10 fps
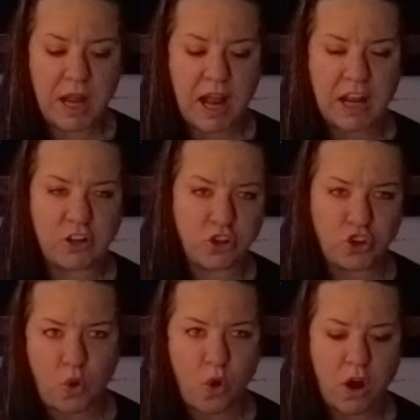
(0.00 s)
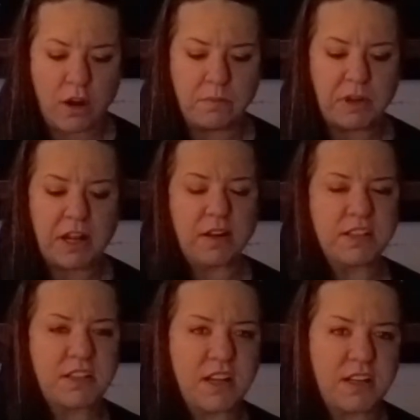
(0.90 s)
And you're torn
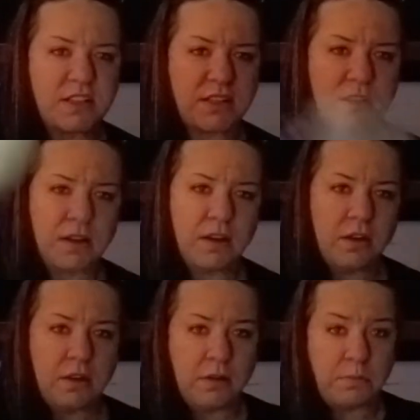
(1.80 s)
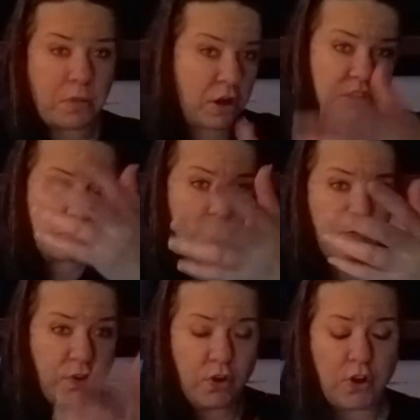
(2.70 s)
because this possible
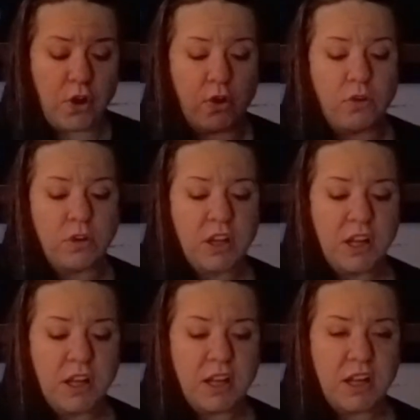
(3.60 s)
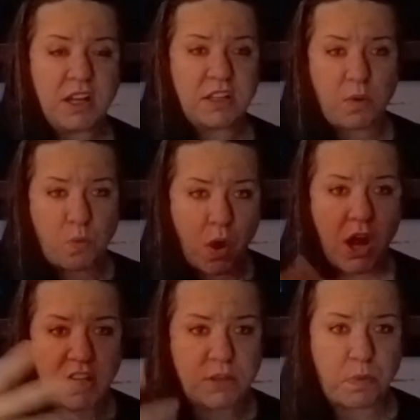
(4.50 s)
Virgo is a
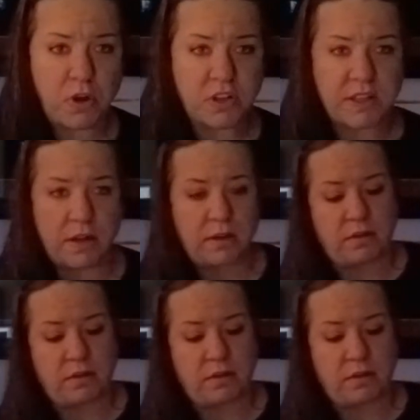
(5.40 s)
wise person.